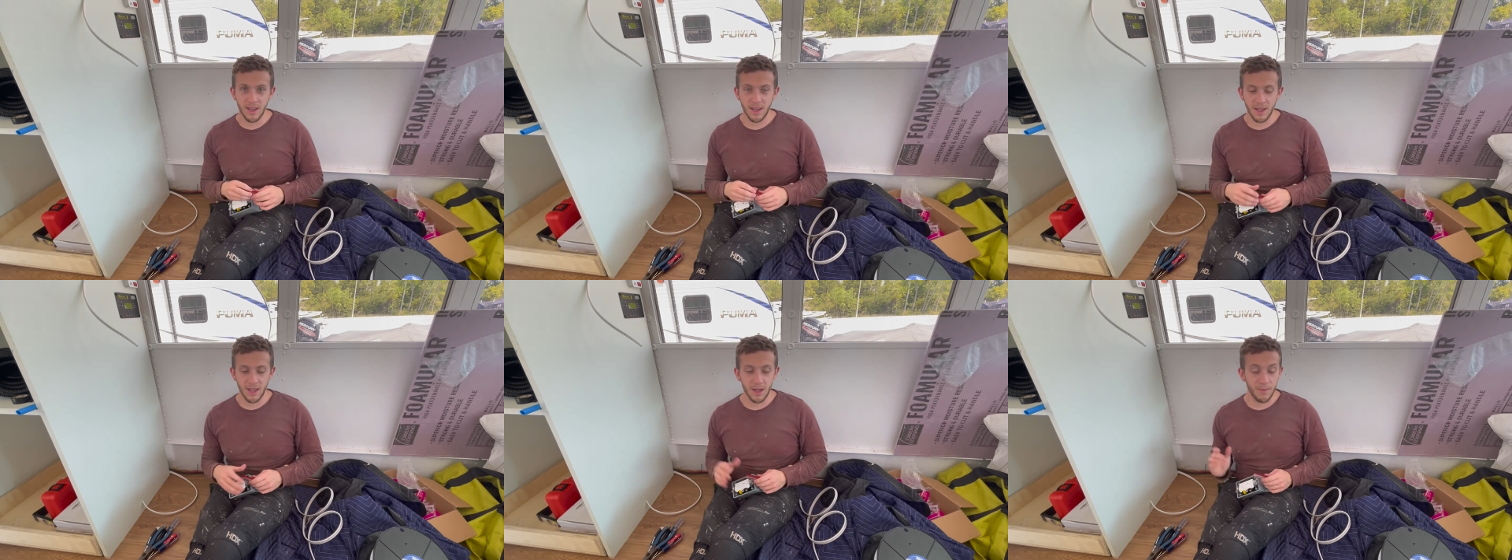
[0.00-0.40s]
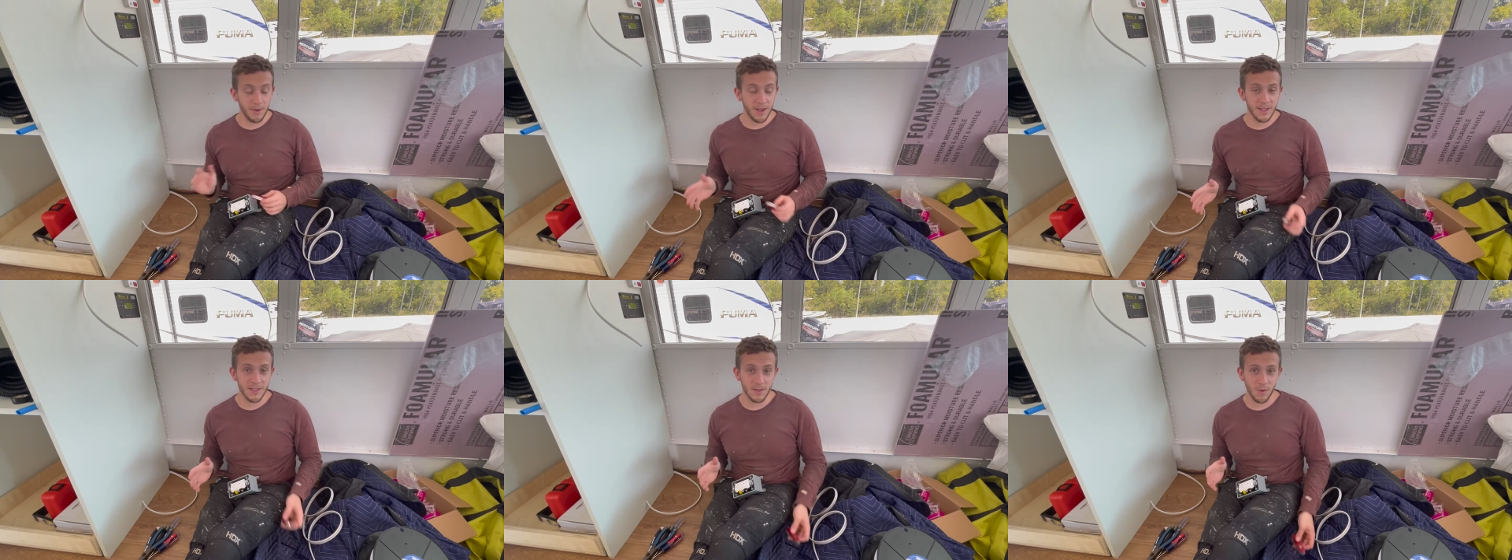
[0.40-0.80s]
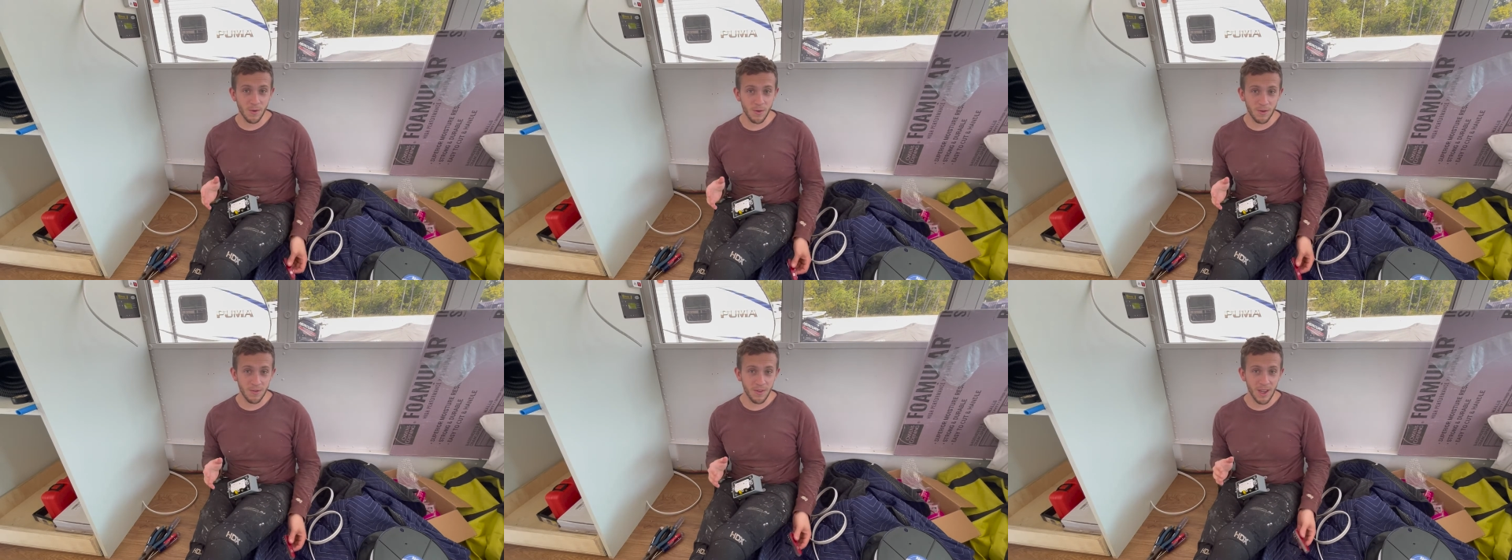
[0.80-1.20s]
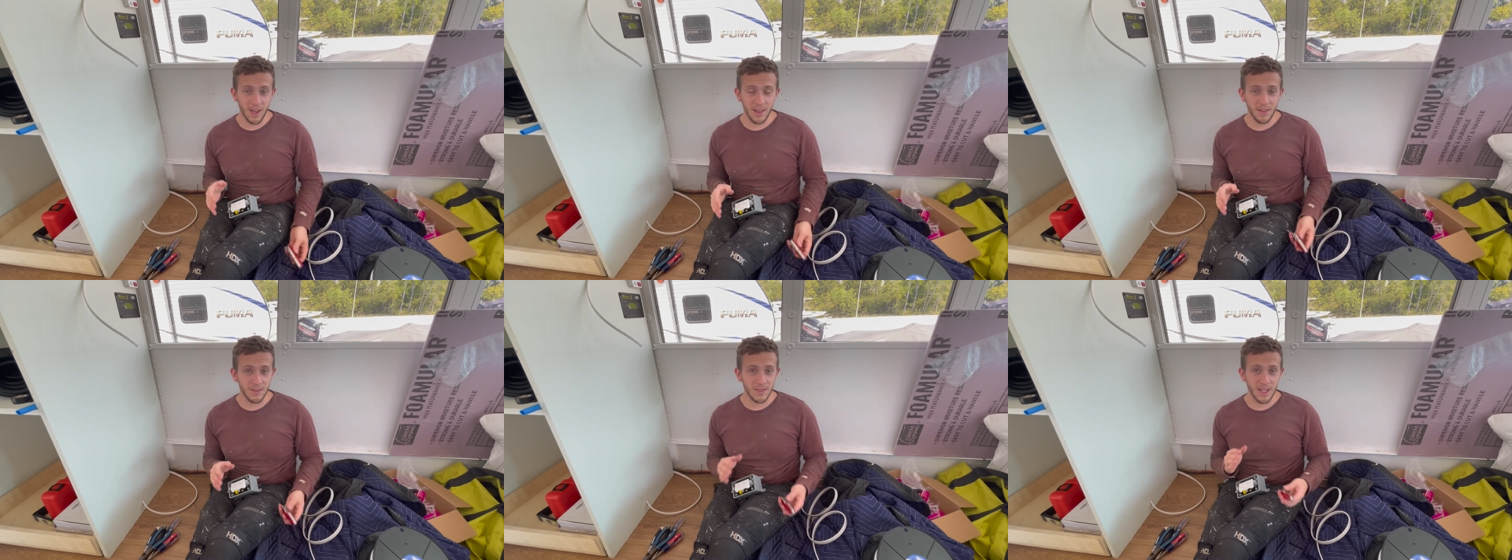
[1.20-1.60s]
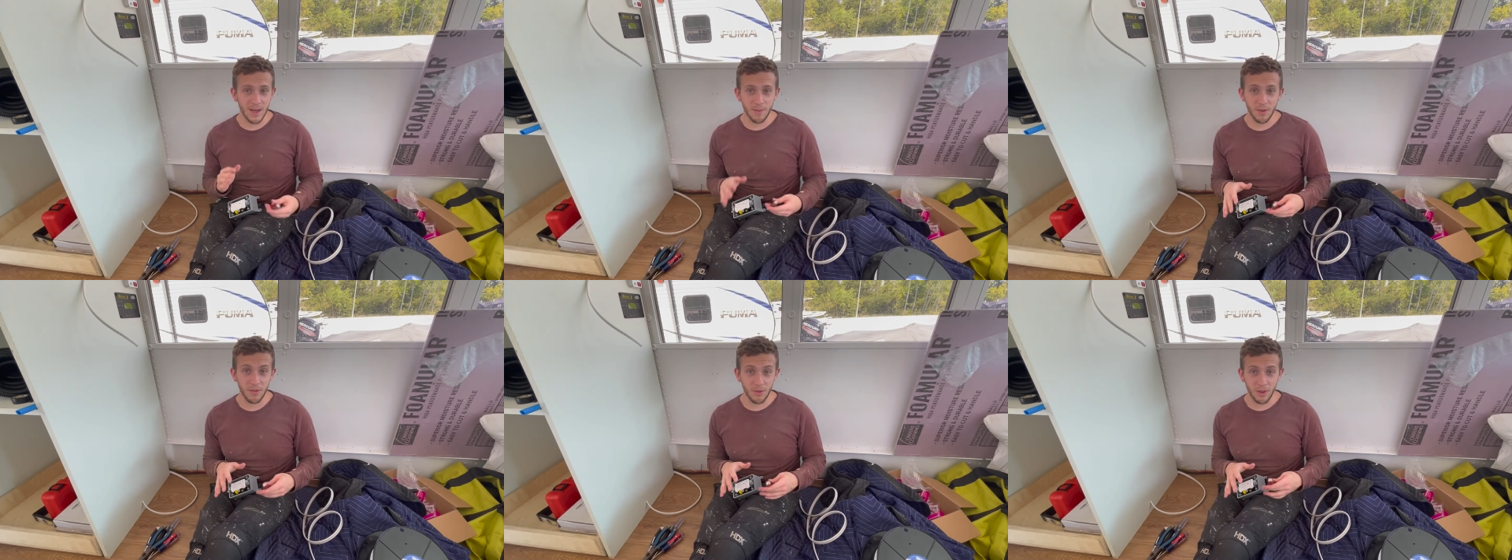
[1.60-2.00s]
In a bus or a van, there's a
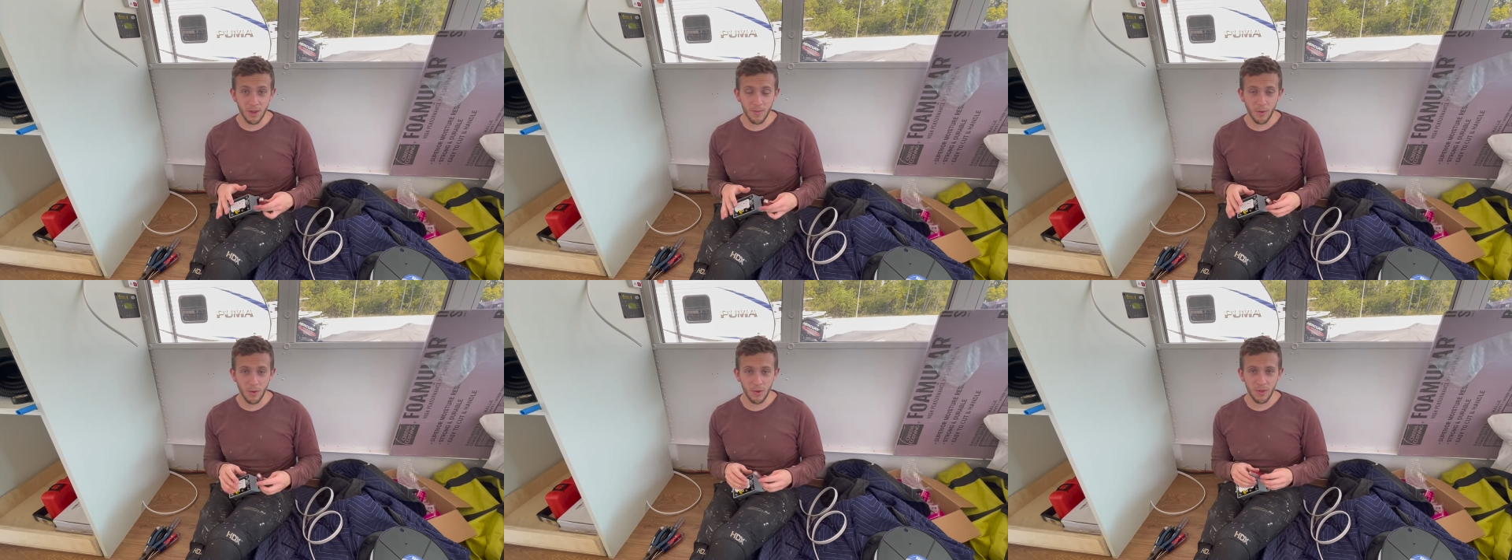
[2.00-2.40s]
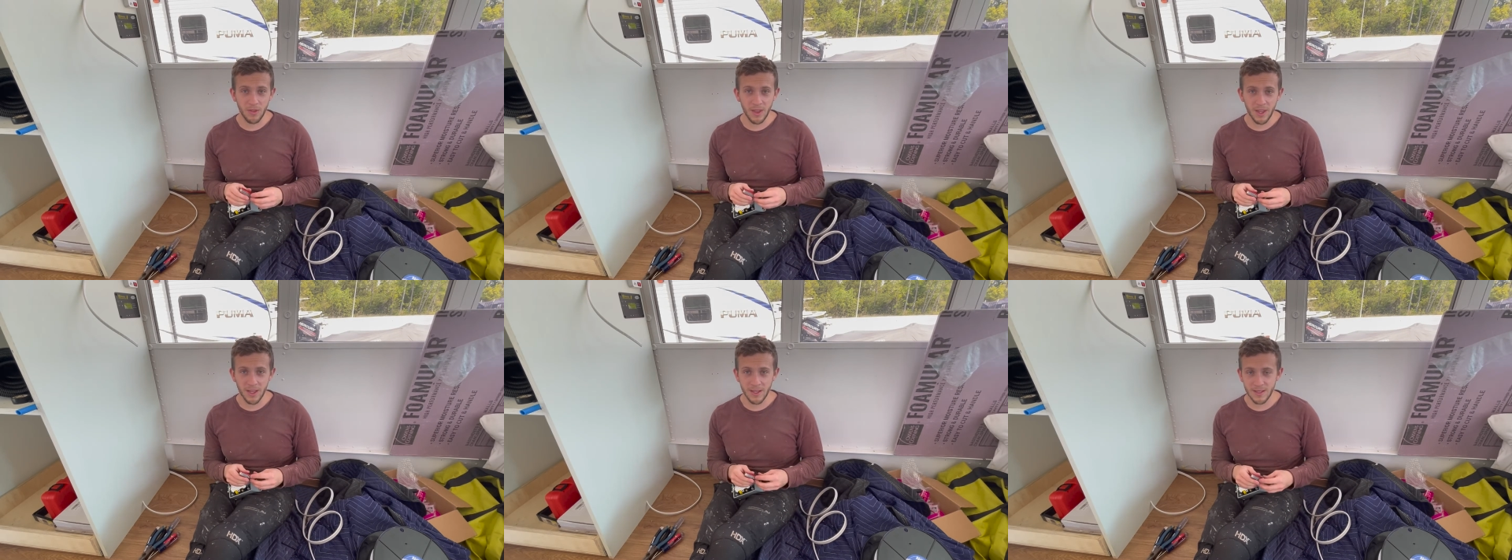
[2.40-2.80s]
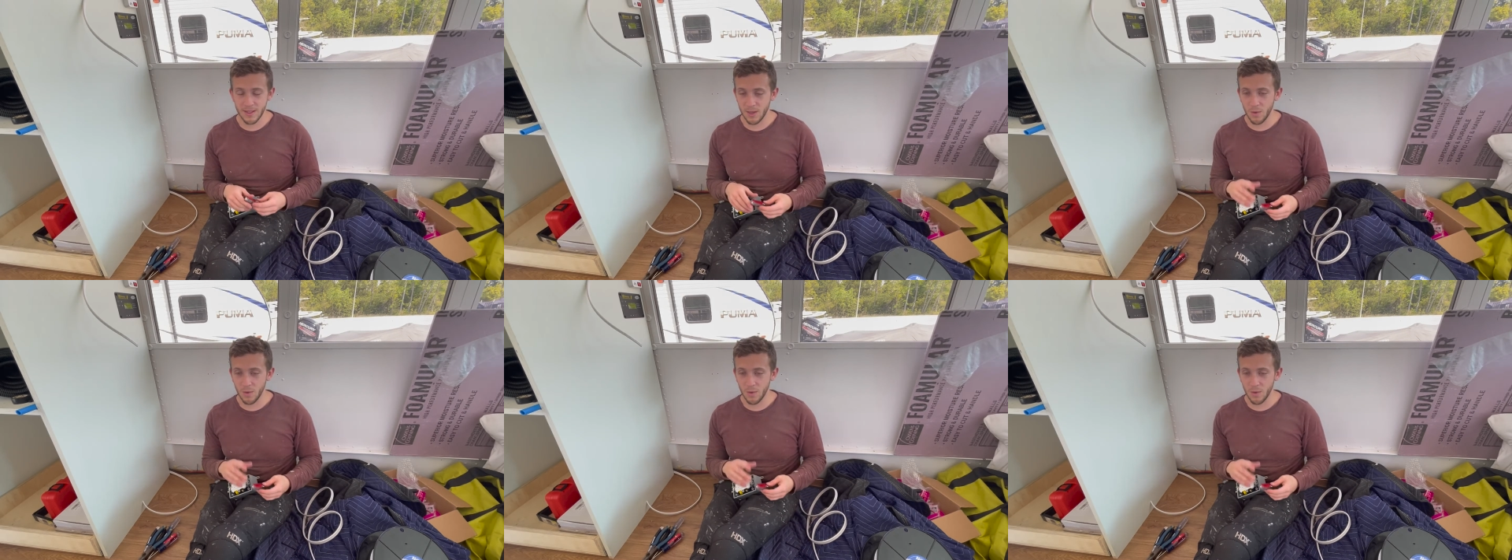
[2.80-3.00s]
couple of really important things.